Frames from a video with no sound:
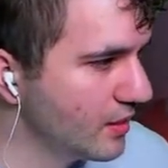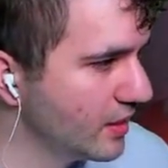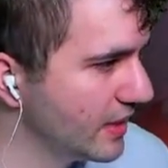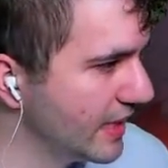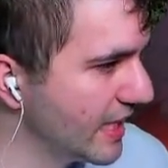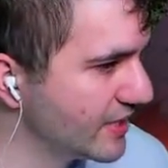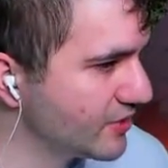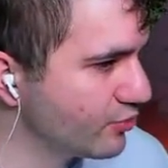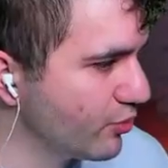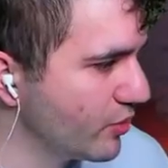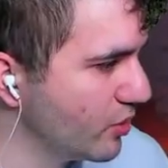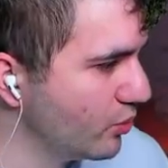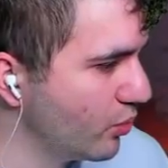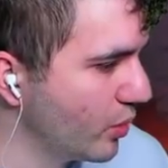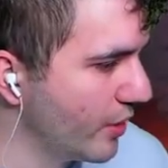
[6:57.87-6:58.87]
Yes, we
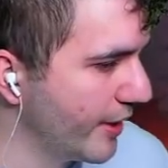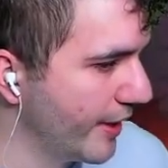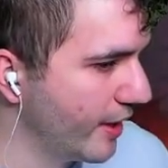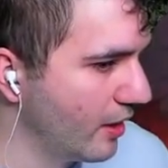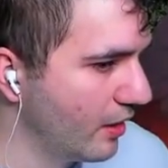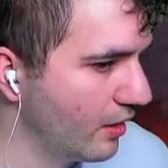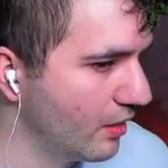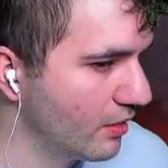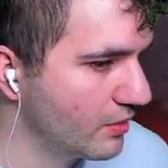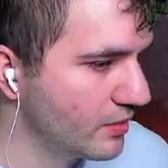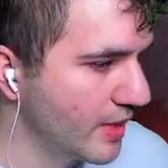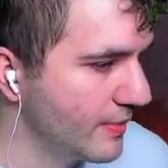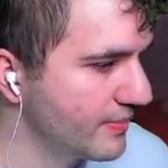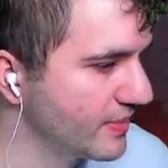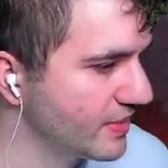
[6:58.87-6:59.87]
will.
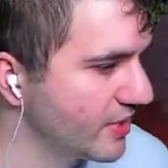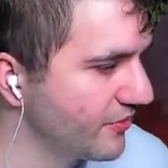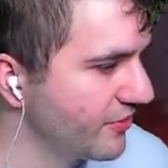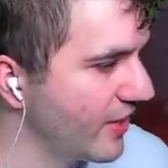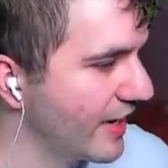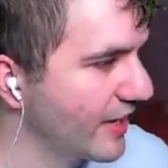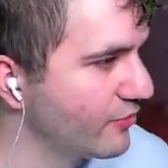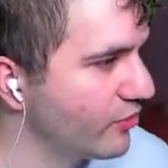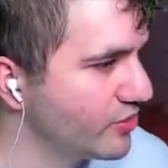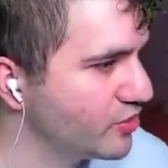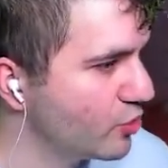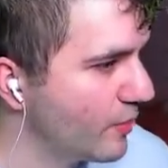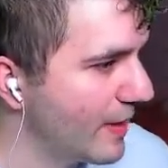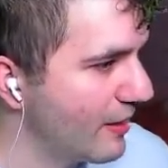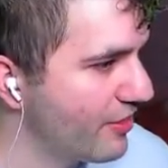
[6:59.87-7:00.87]
Yep, nothing I can really
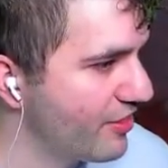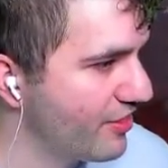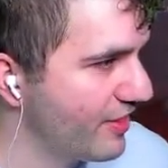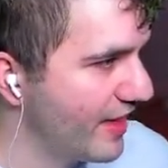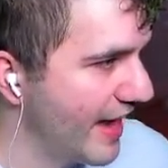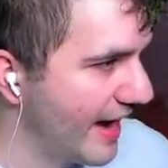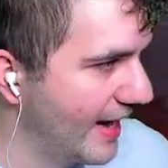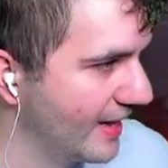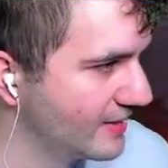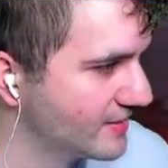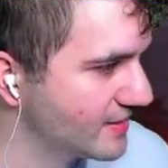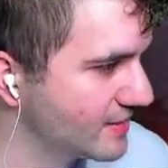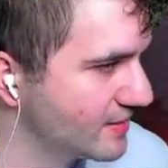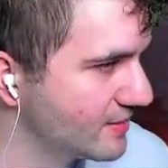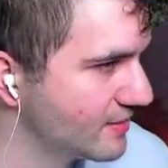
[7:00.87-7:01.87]
do about that.